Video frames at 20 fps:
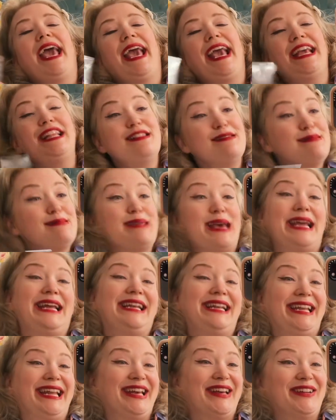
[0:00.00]

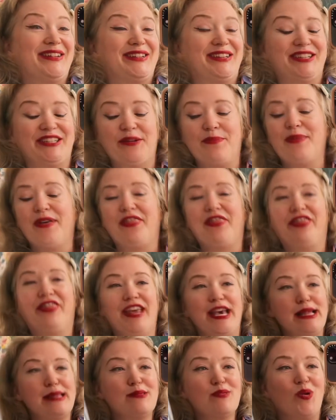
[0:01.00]
insanely good. But
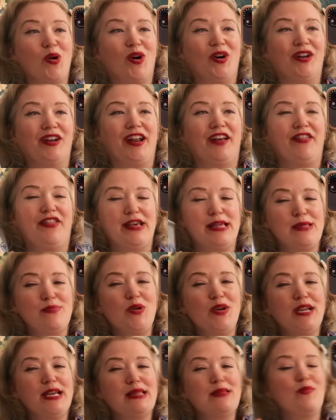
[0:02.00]
this one
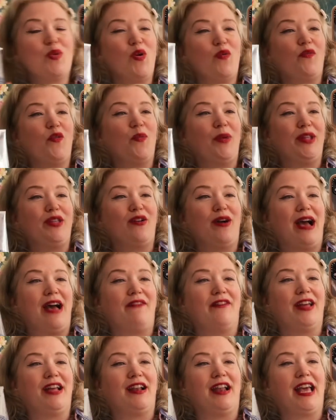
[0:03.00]
is more for when you're
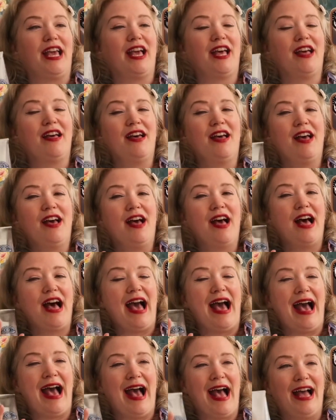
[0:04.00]
having like a
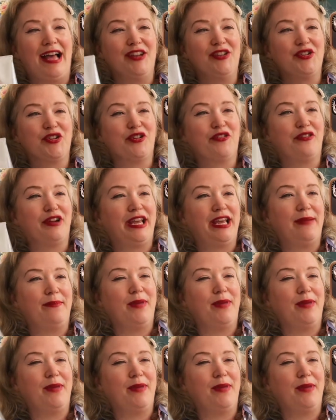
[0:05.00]
hand cream